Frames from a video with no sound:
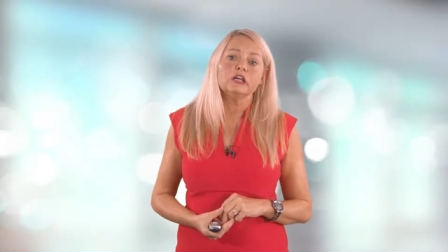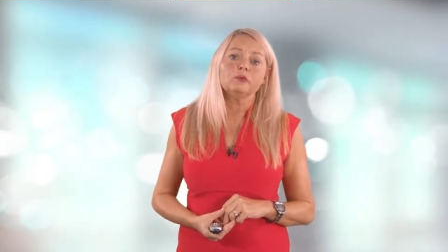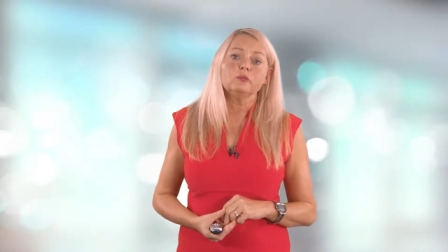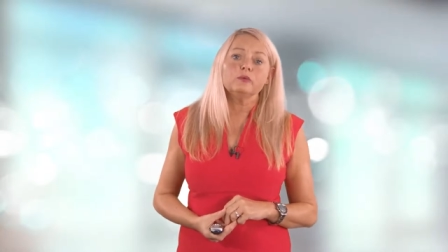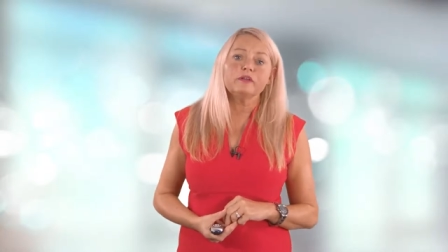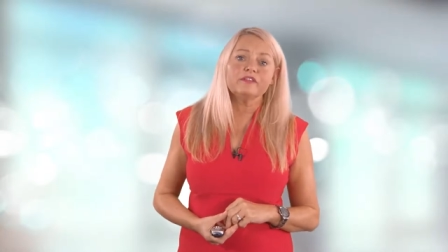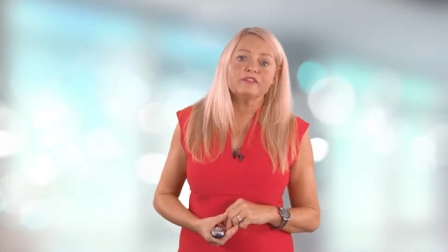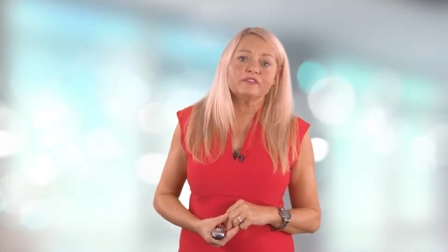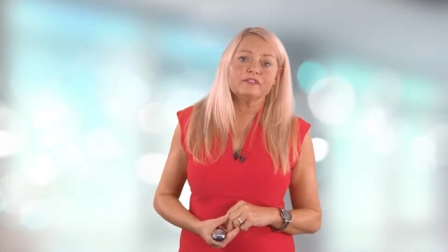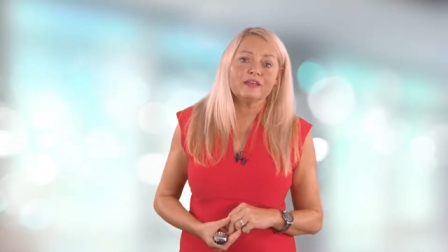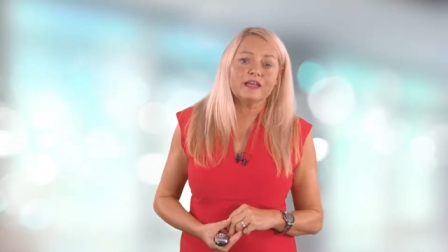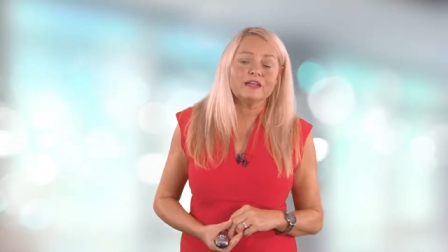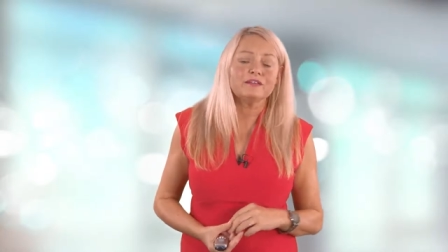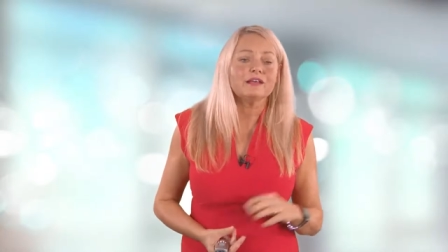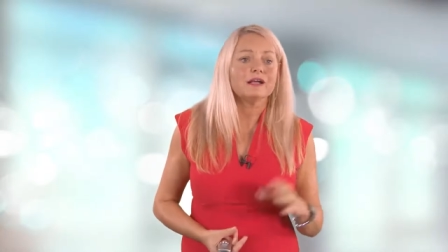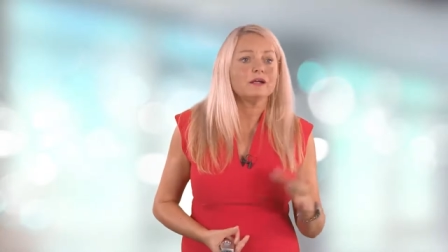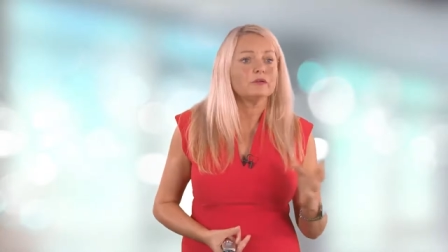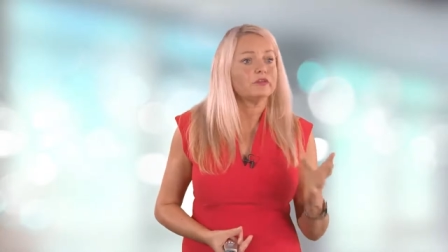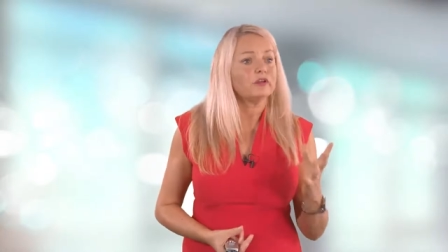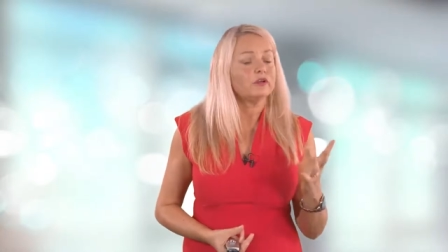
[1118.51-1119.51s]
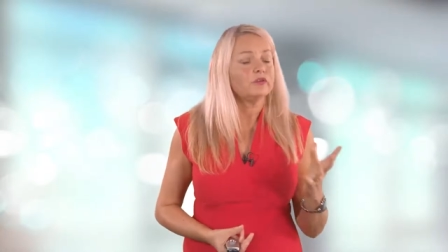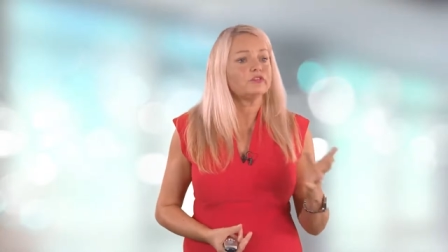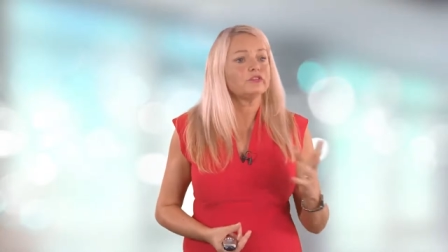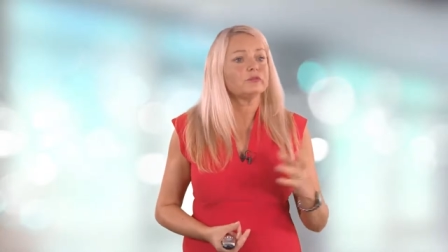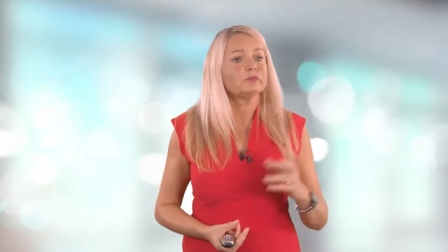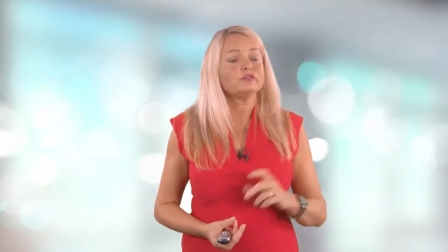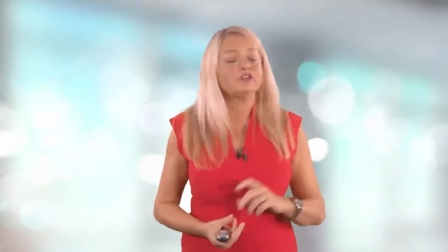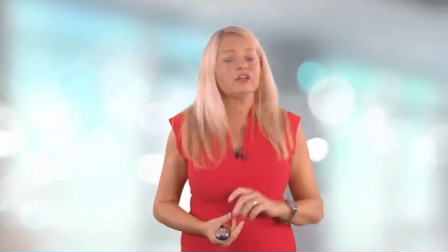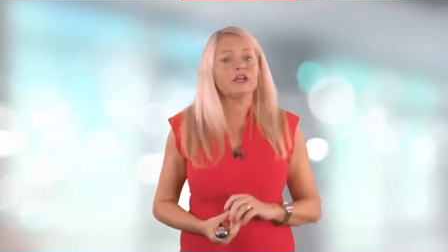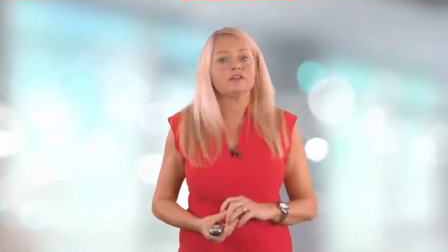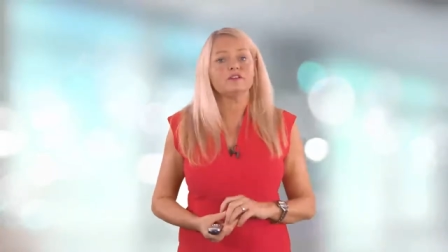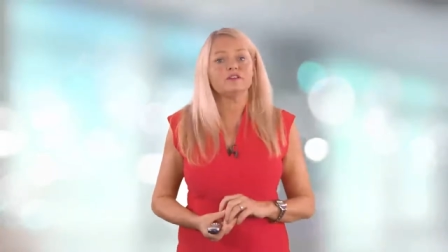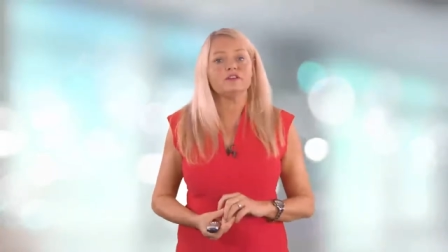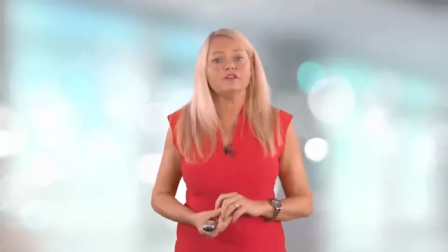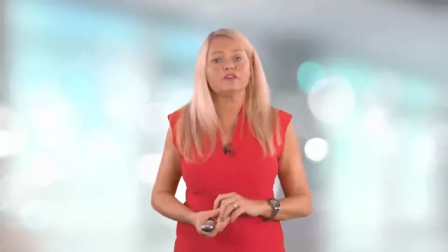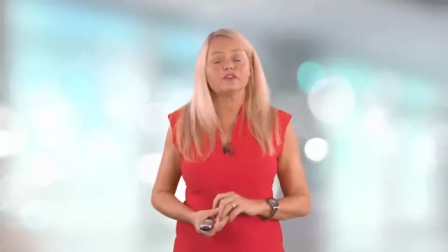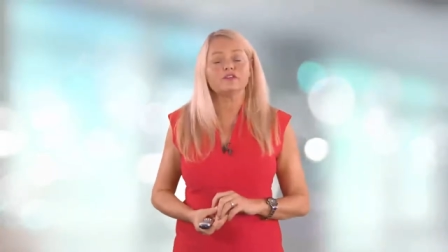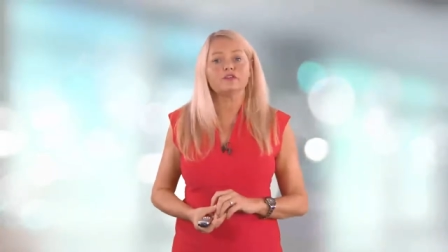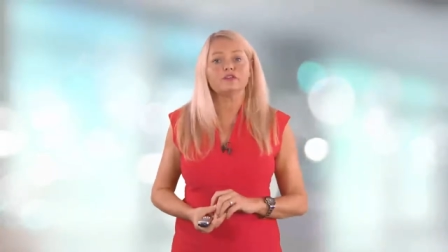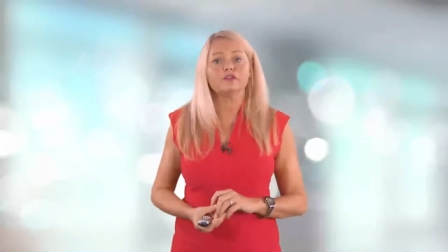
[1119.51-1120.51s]
we set out those
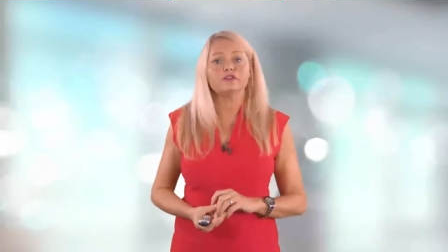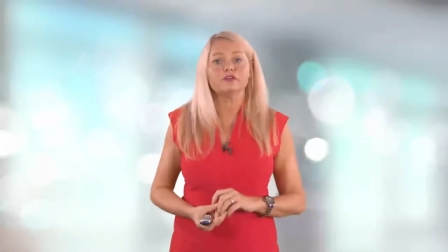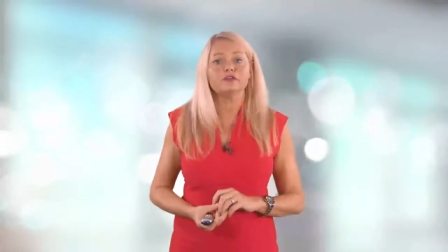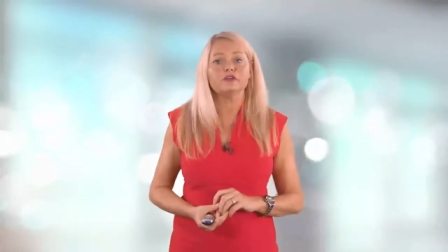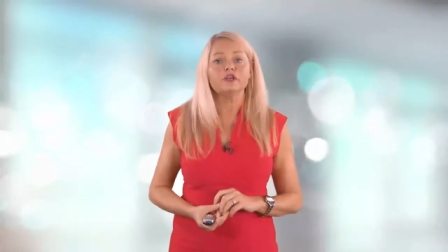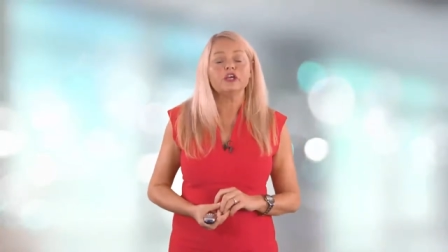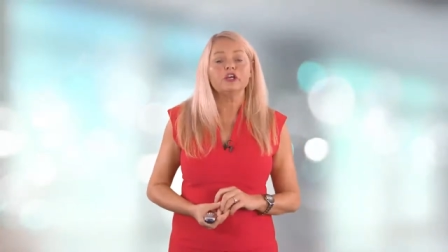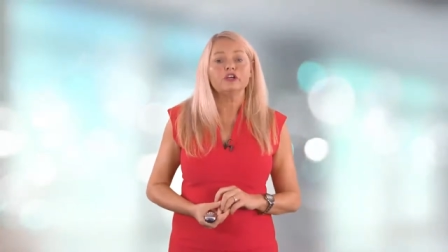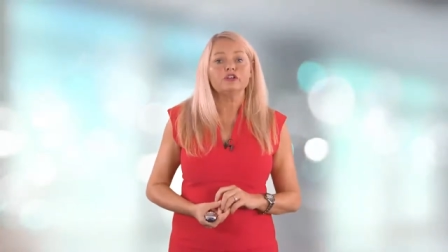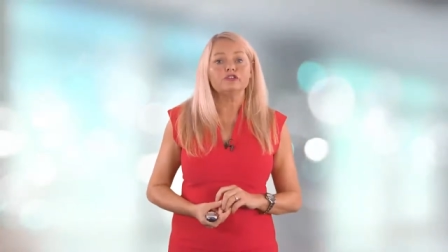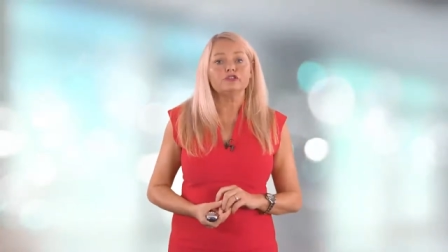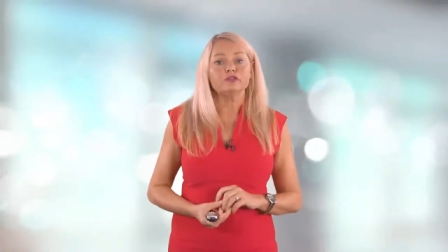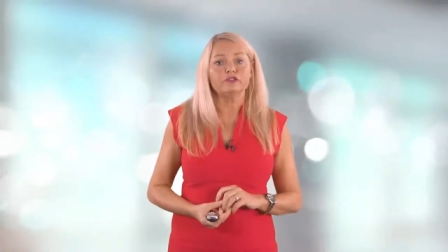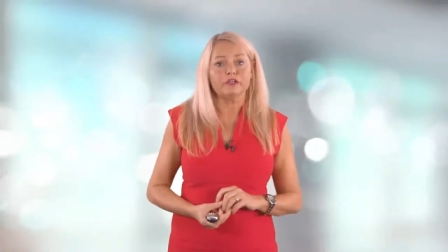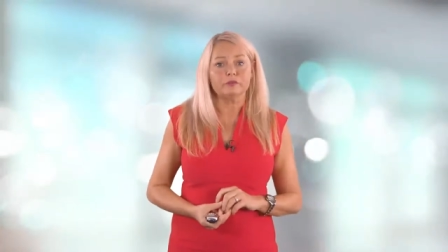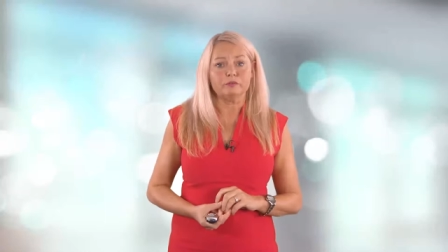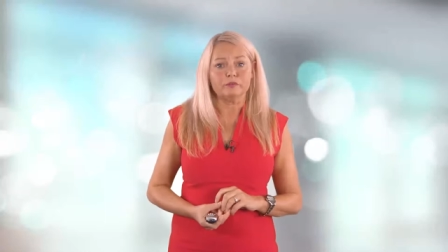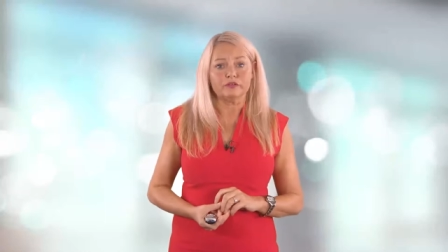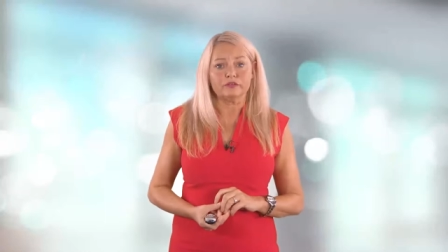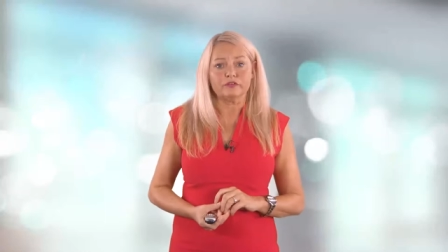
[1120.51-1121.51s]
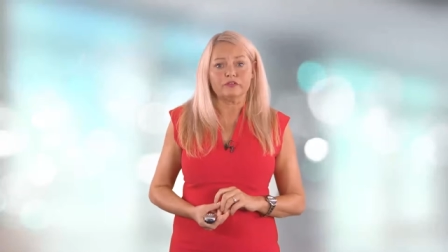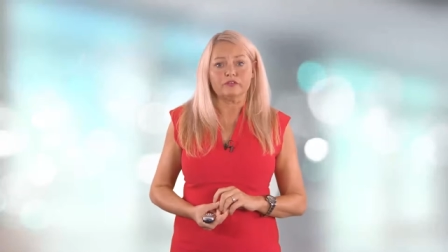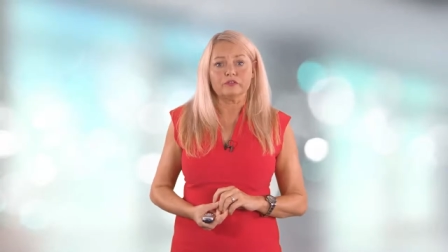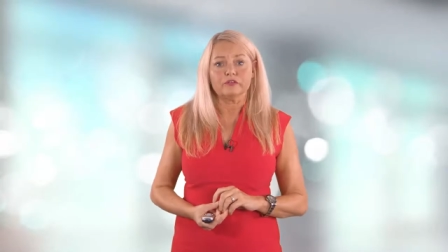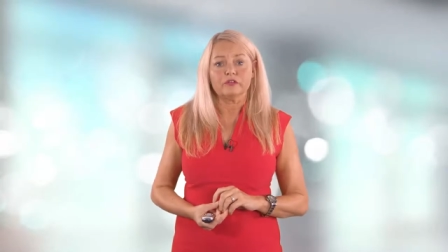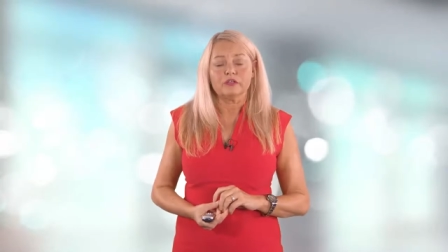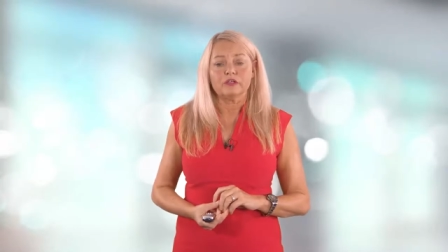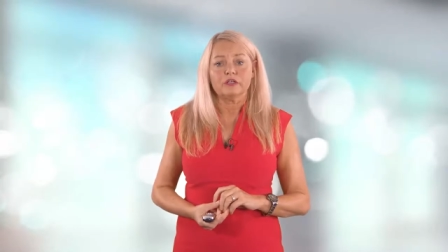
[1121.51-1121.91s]
objectives for the treatment.